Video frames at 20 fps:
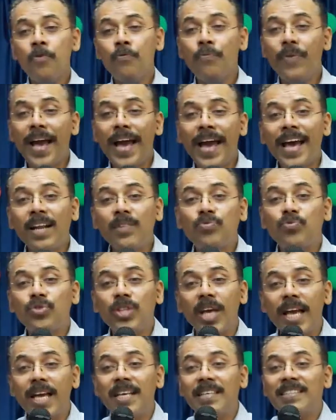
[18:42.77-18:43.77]
where
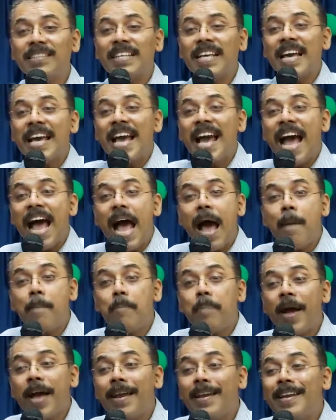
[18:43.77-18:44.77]
things
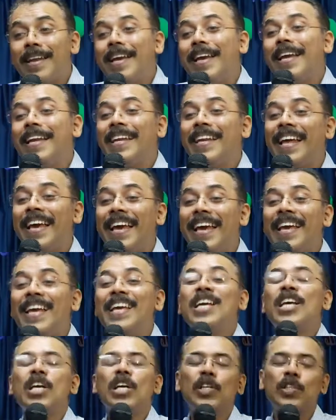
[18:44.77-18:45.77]
happen in a
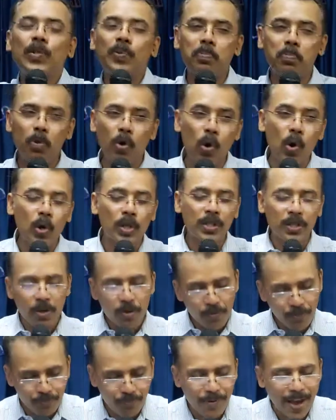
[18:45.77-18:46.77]

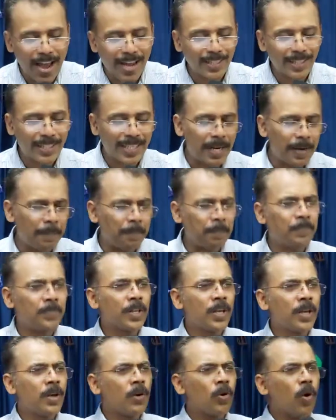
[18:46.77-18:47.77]
smooth fashion.
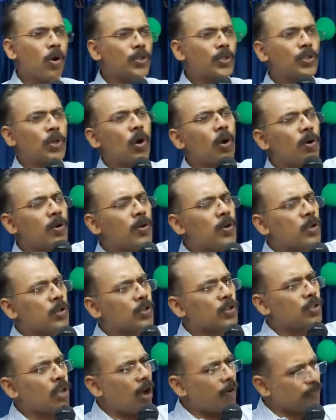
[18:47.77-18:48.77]
Also,
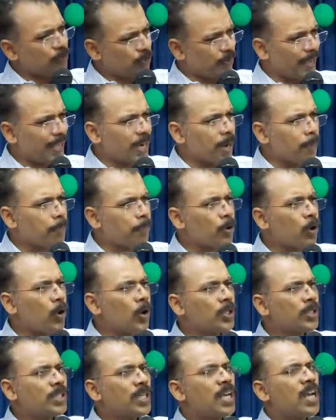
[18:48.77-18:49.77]
software
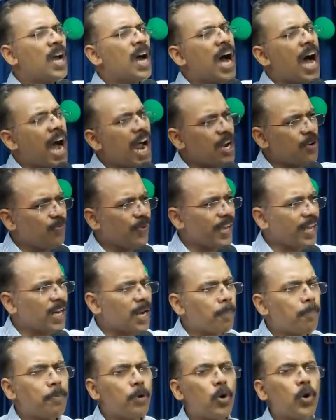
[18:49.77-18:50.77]
approach, hardware
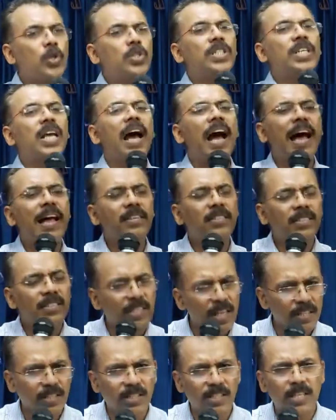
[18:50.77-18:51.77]
approach and
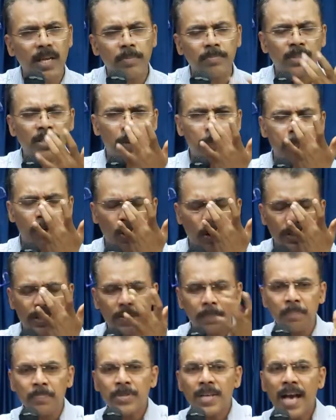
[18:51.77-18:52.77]
systems approach.
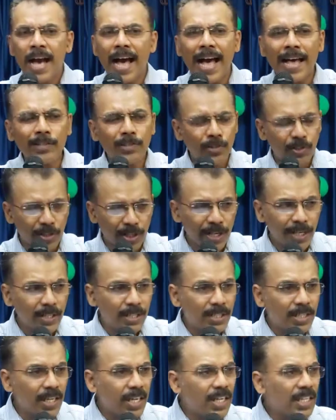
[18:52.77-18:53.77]
As
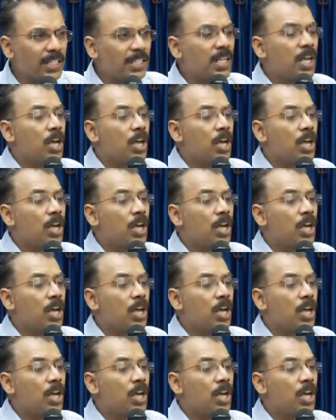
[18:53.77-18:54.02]
teachers,